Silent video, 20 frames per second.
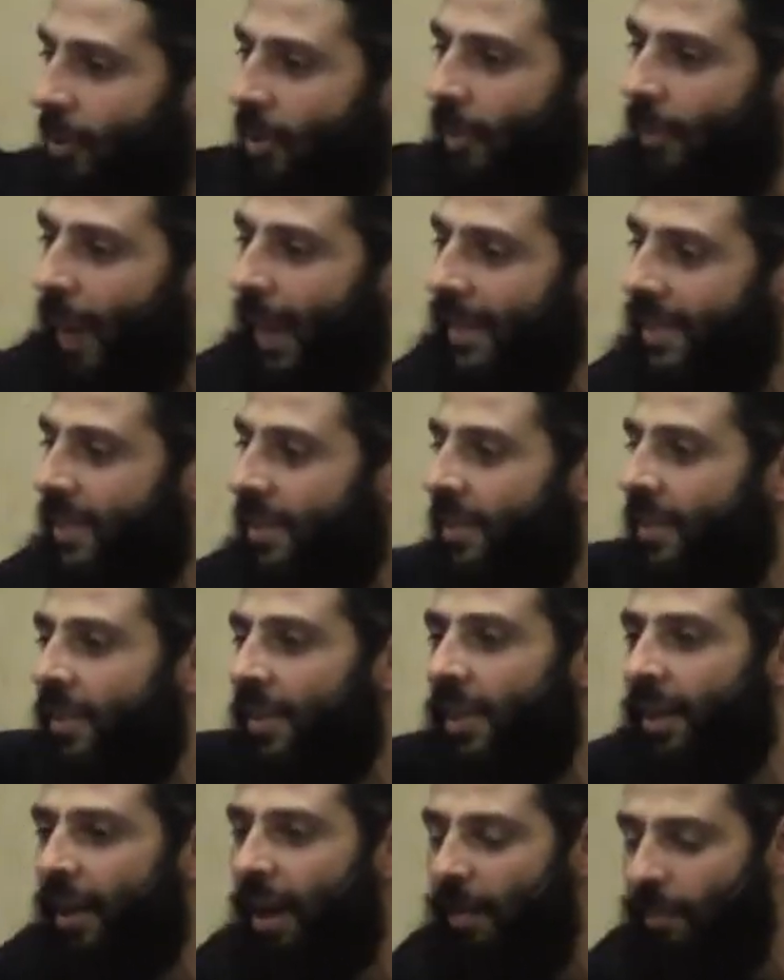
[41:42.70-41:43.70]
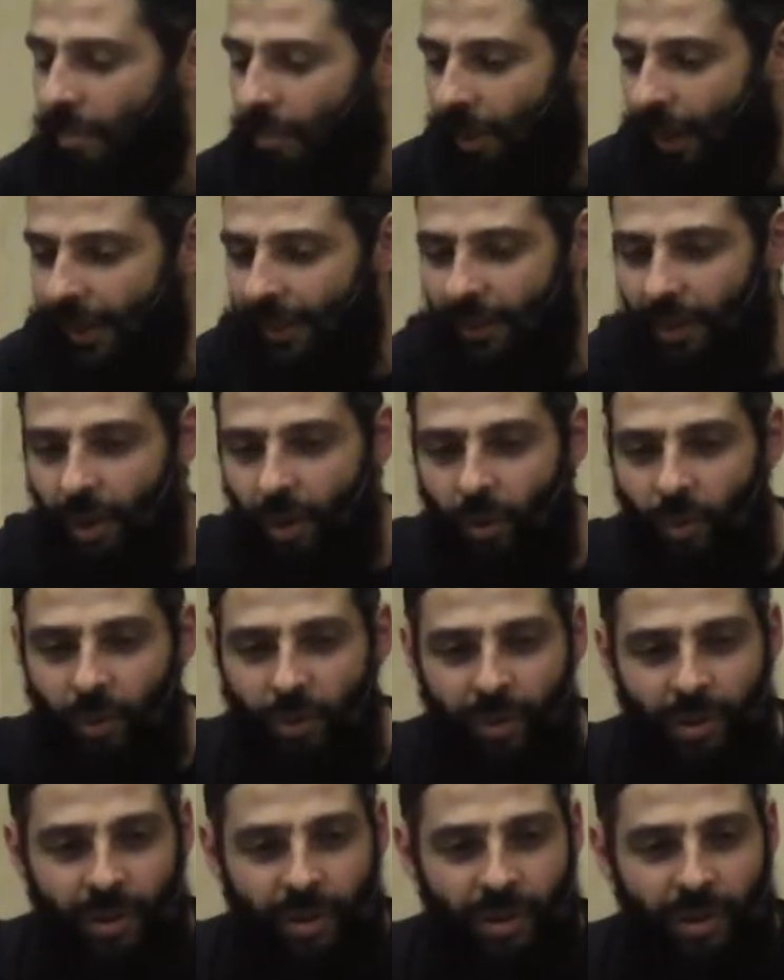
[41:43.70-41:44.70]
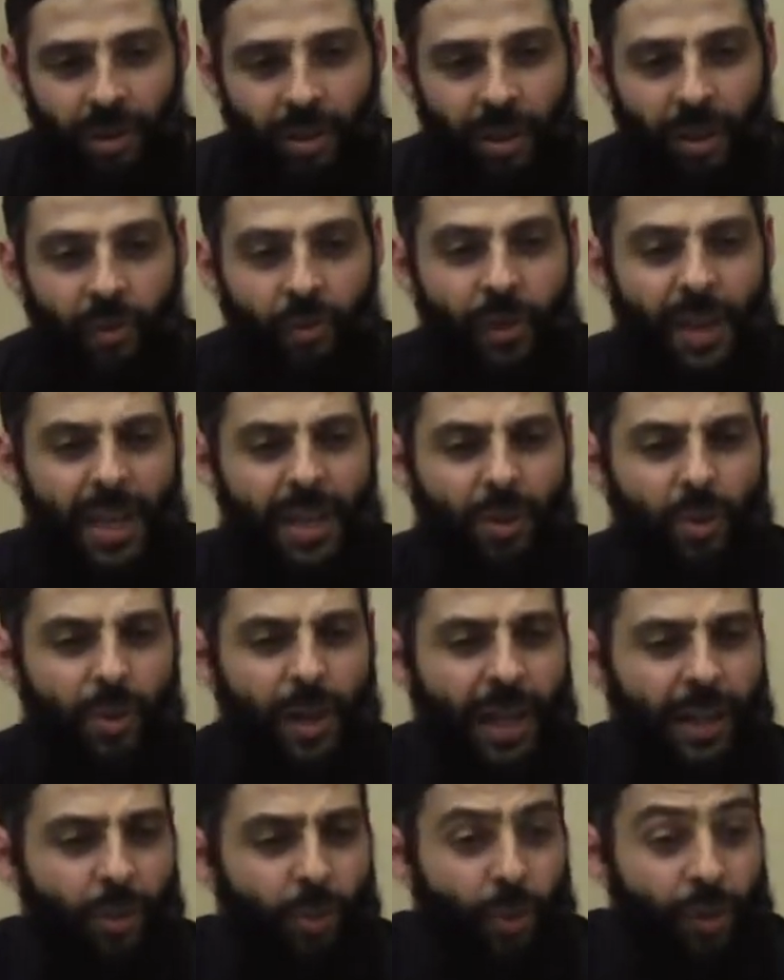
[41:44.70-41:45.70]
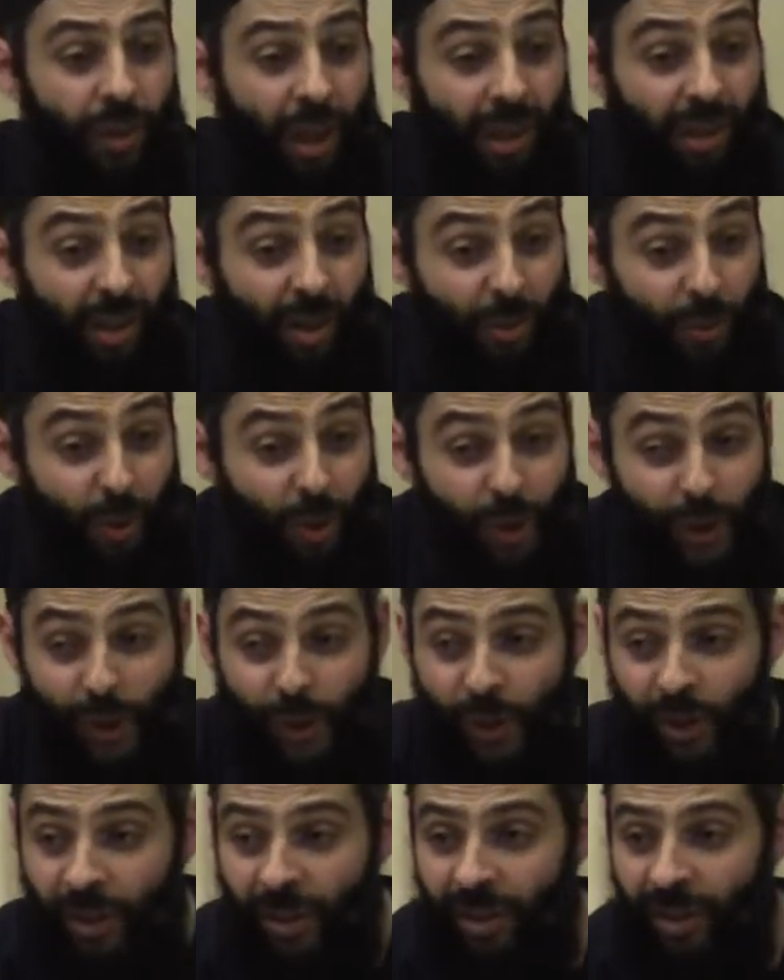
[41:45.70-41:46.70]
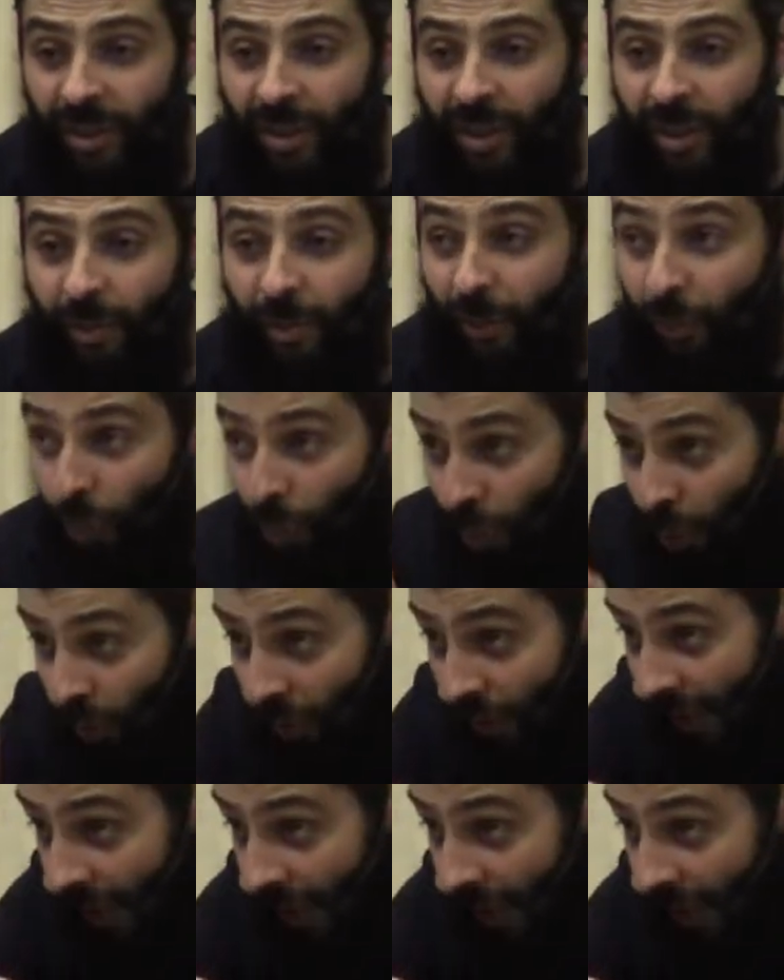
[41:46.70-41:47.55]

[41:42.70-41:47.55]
about the past. Come right now. Reconnect with Allah first before you